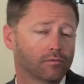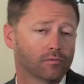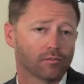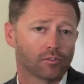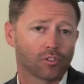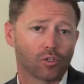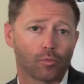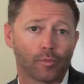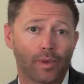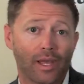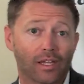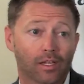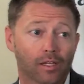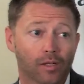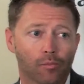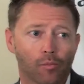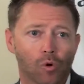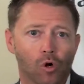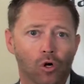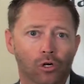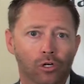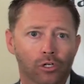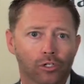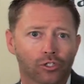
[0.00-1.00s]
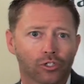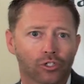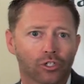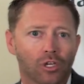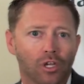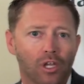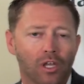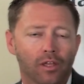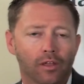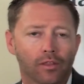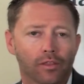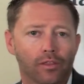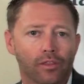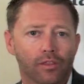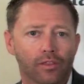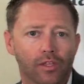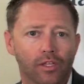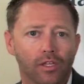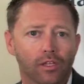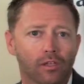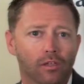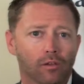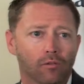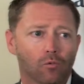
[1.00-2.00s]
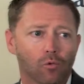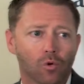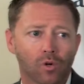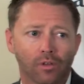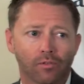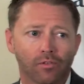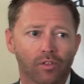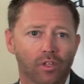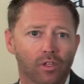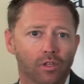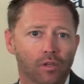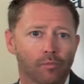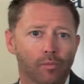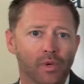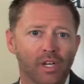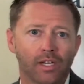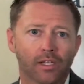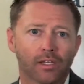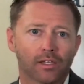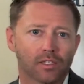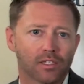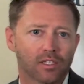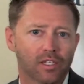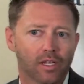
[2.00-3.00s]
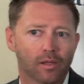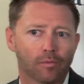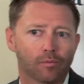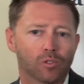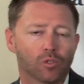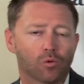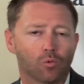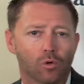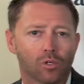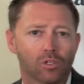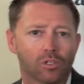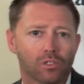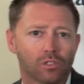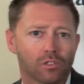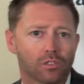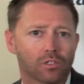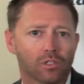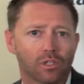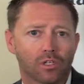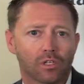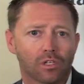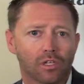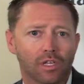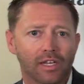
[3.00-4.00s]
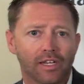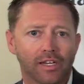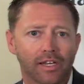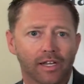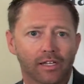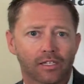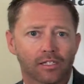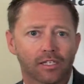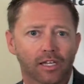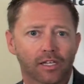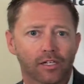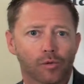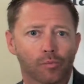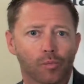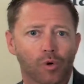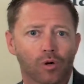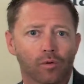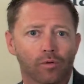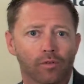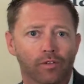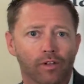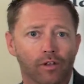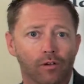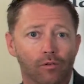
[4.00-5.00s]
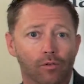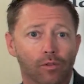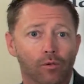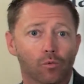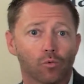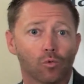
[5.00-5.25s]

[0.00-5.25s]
so back in March, one of the immediate steps was the Indiana State Department of Health